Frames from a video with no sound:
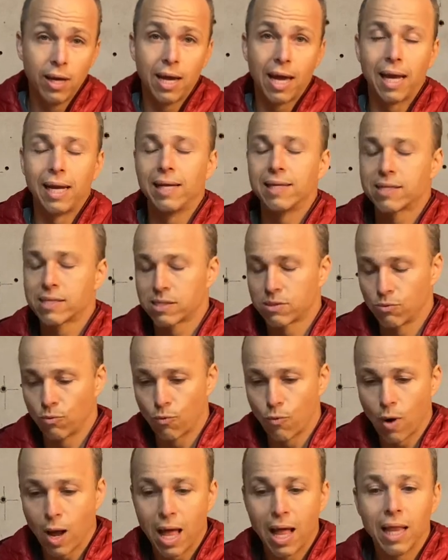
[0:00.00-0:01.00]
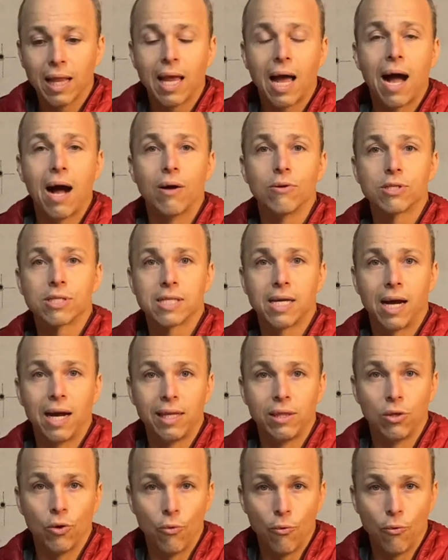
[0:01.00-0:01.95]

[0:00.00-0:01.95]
and it's well outside the